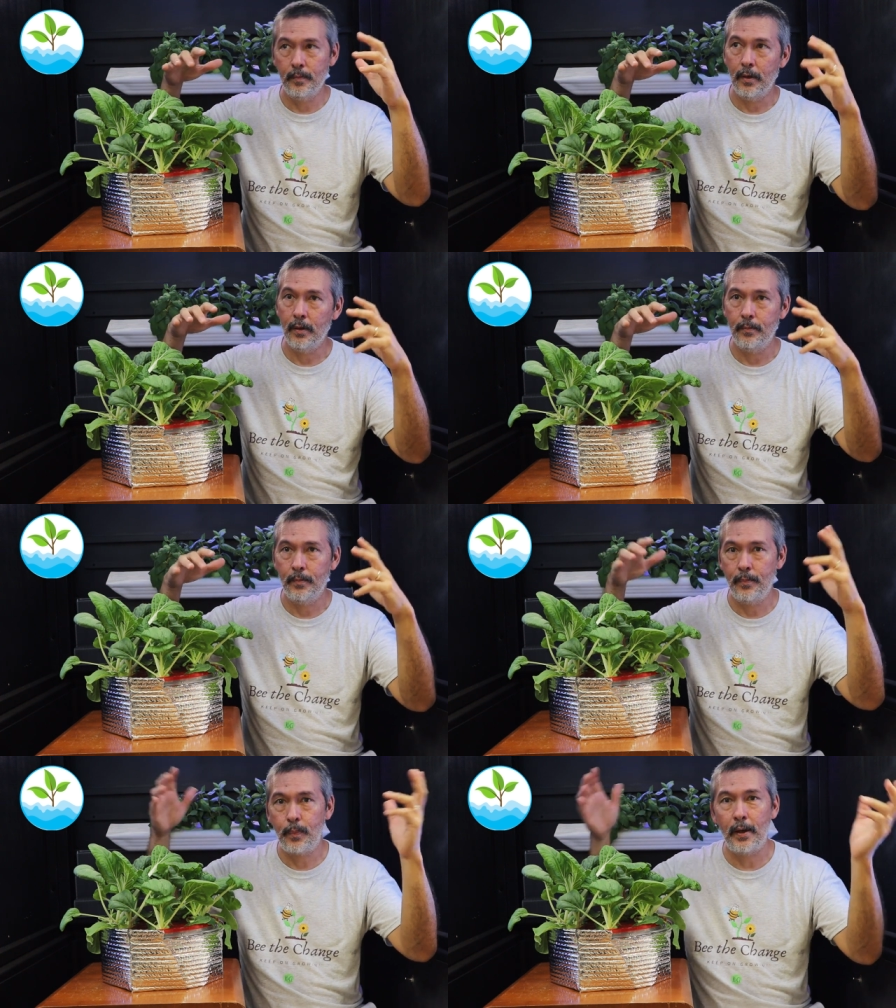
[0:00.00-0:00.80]

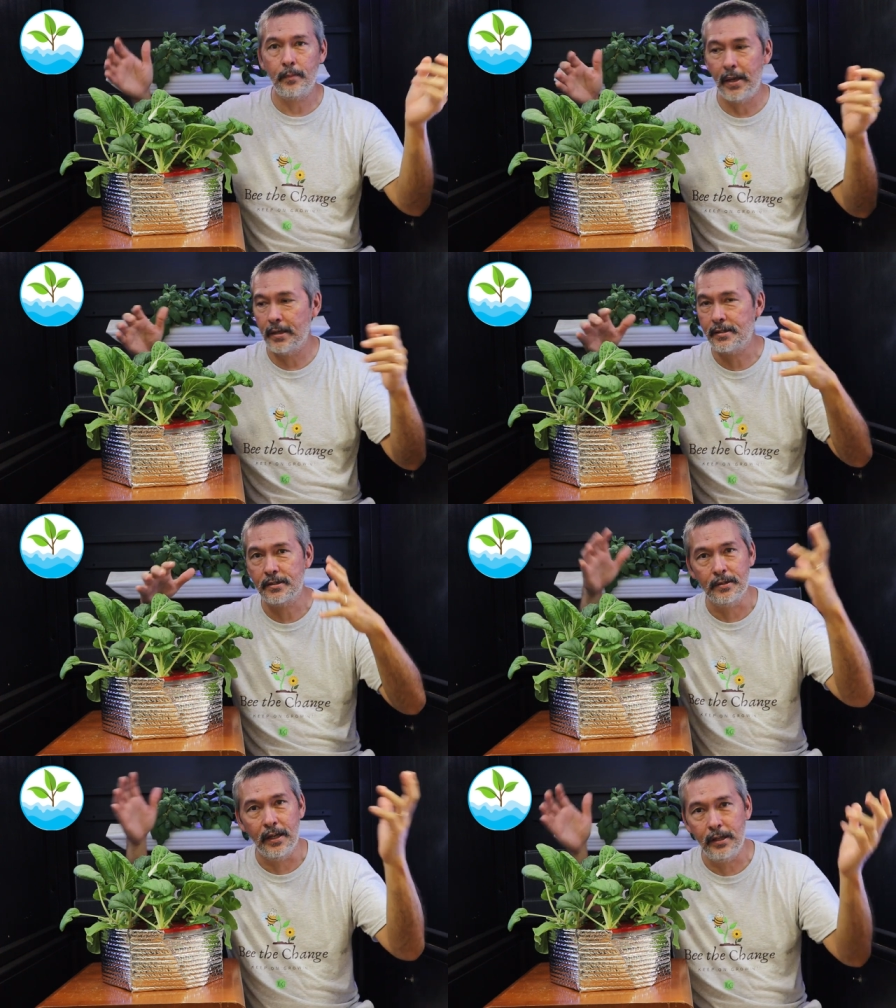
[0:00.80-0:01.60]
um, praying
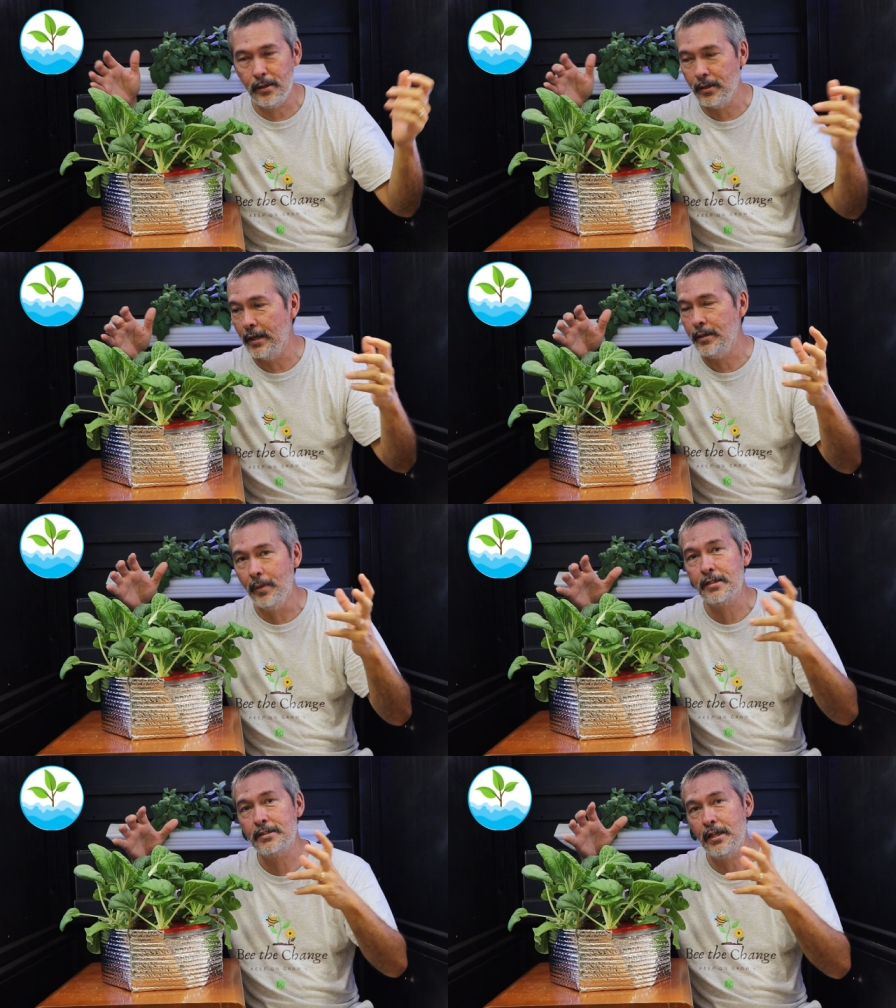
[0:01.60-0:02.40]
mantis and
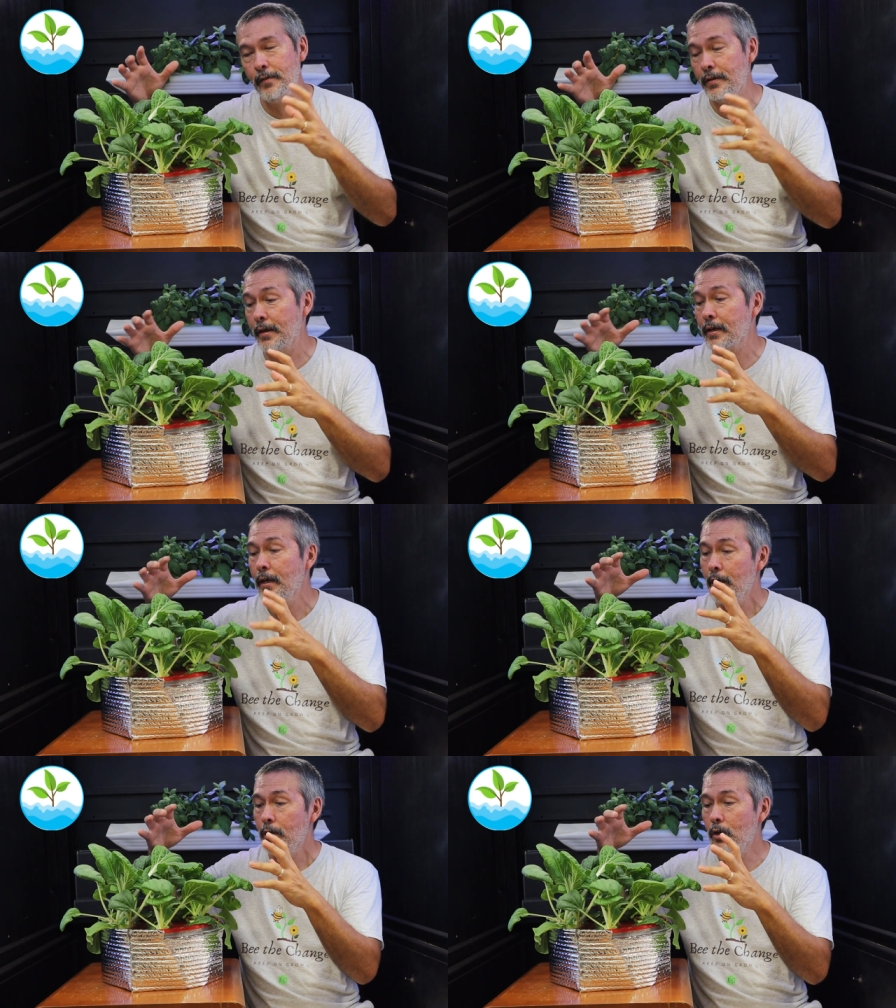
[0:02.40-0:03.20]
ladybugs and everything
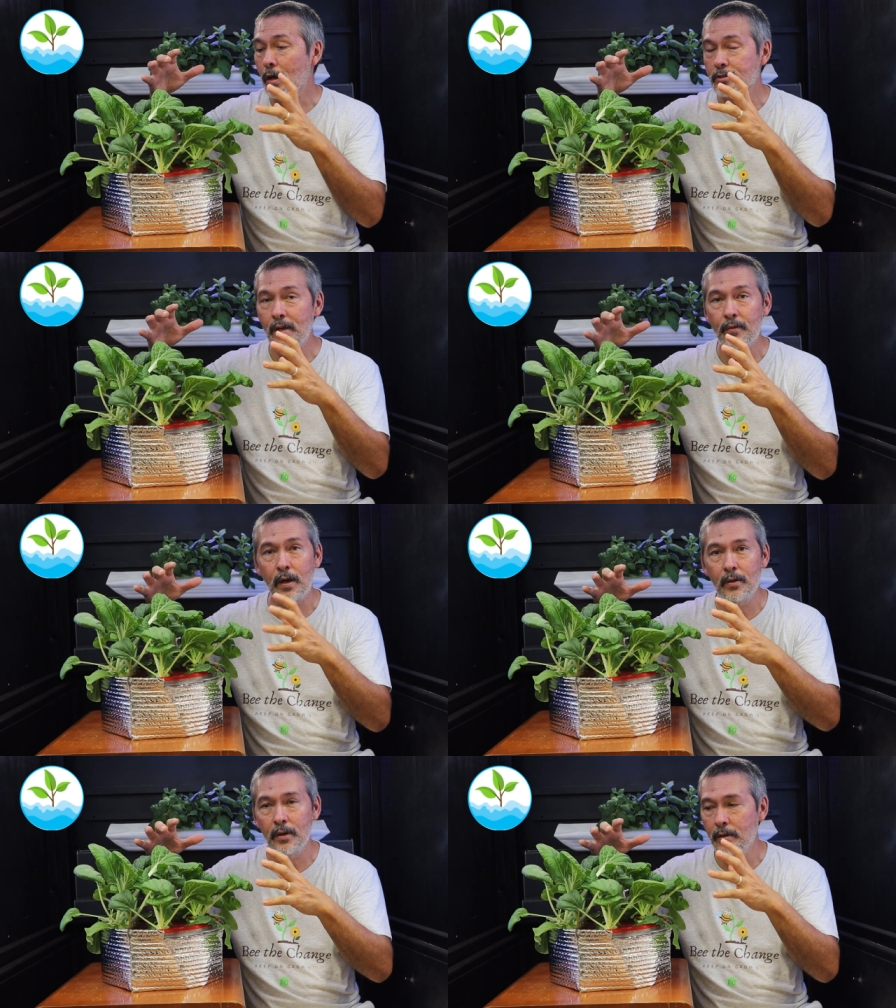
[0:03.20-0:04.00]
you also have
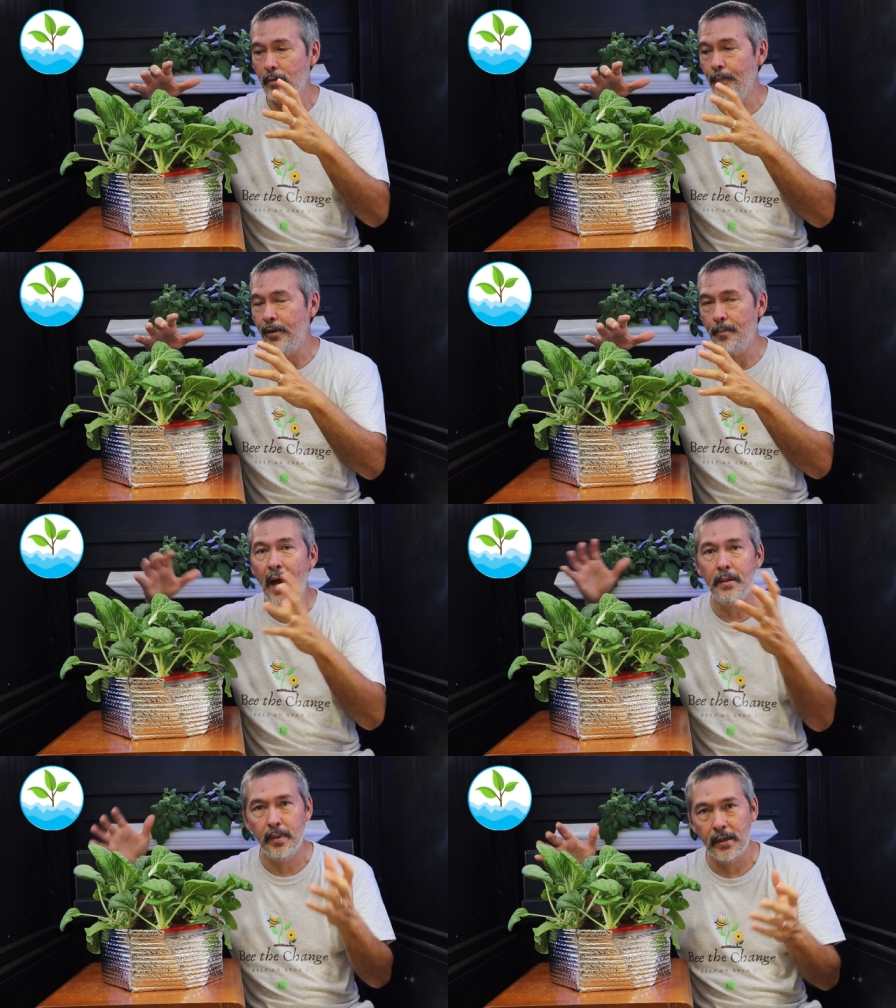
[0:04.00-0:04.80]
all the, the
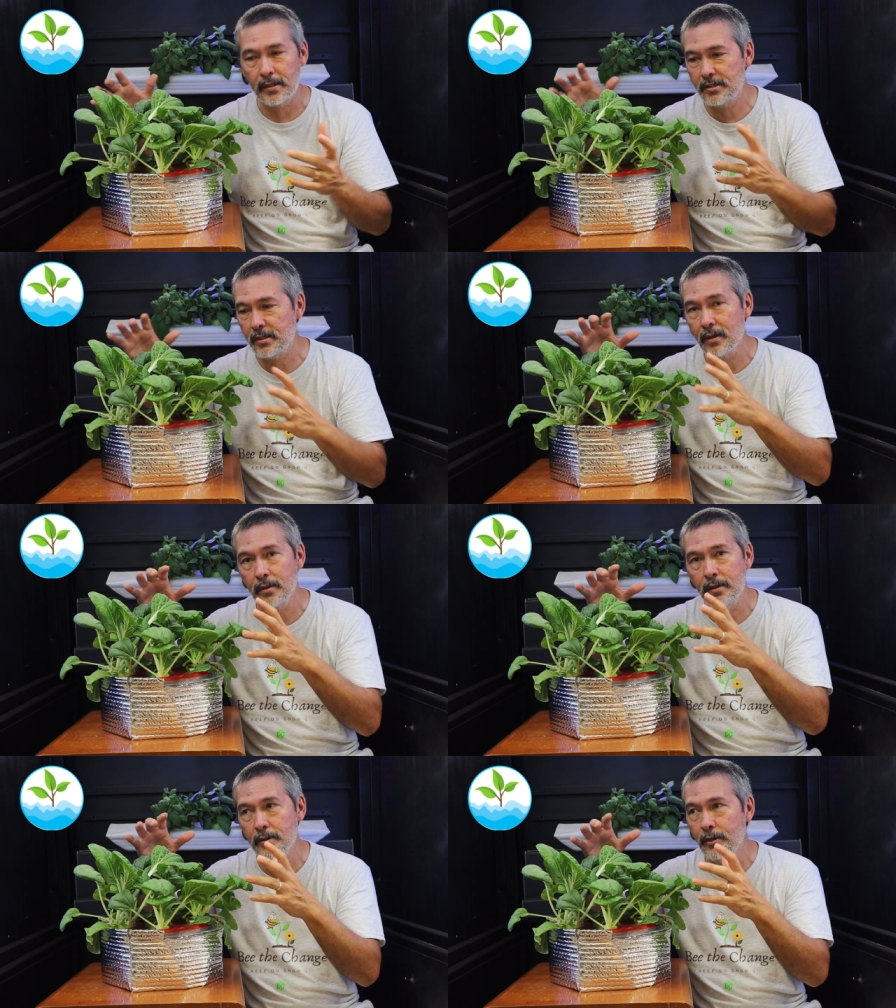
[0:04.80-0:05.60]
bad bugs and all
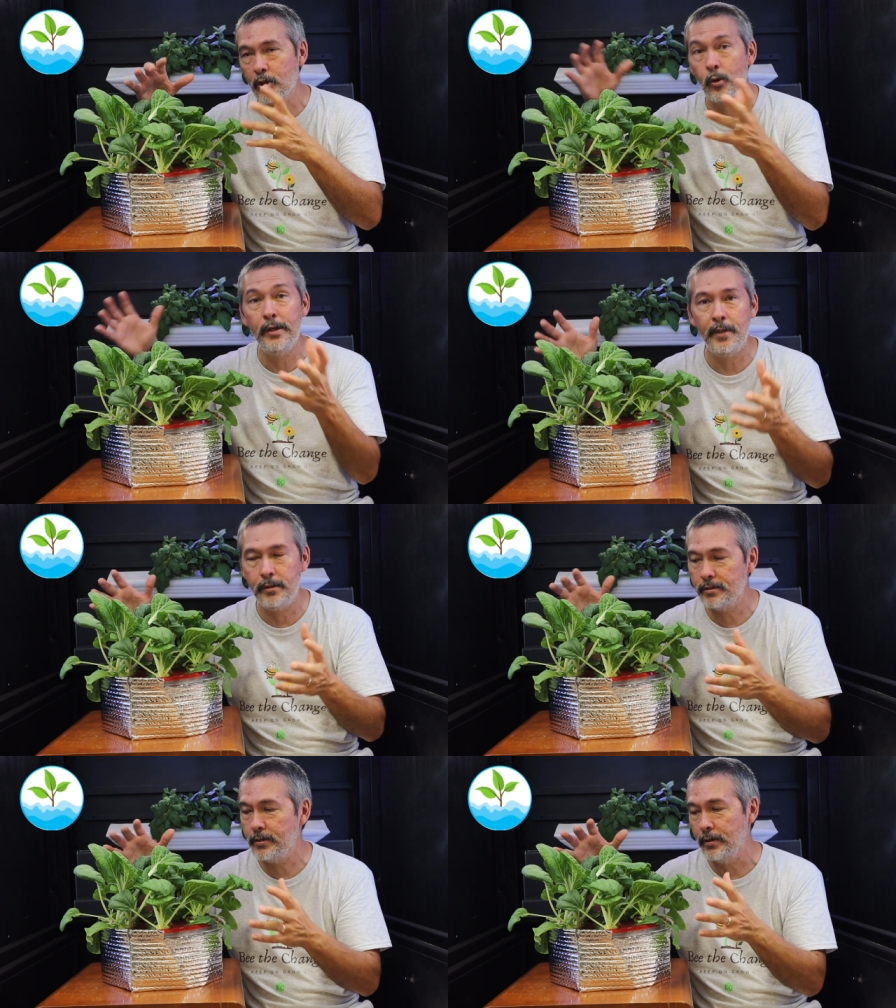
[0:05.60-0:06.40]
the, the
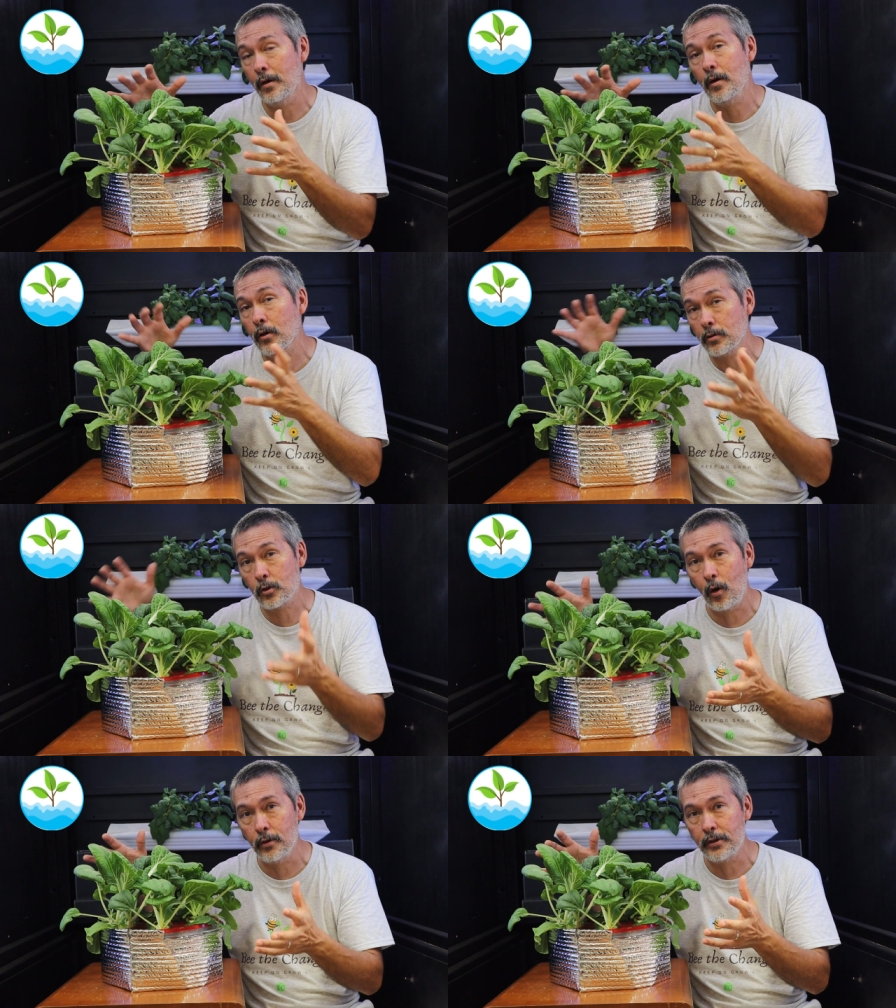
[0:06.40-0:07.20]
creepies, you know, are, are
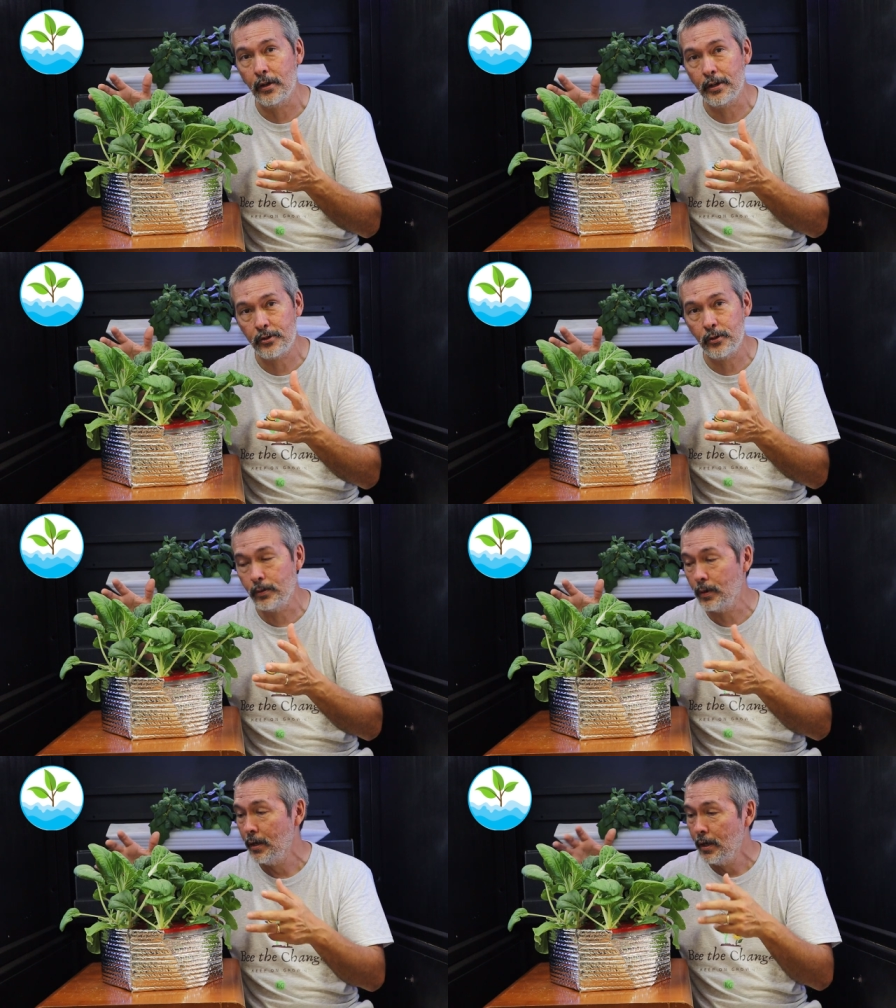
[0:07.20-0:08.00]
crawling on it too.